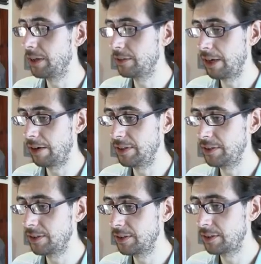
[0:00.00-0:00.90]
That's their
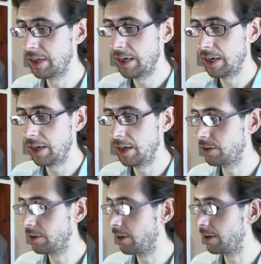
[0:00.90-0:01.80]
instance. Uh,
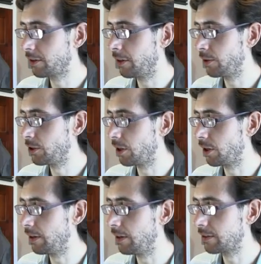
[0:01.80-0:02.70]
so you got Ask Noah
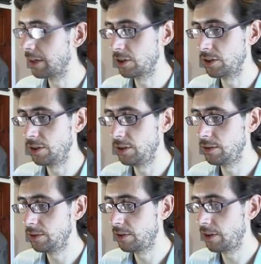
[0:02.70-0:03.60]
Show, Linux Action
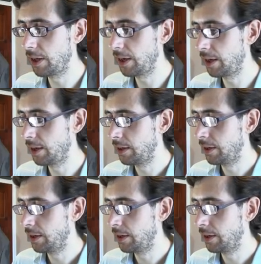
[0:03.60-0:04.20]
News there.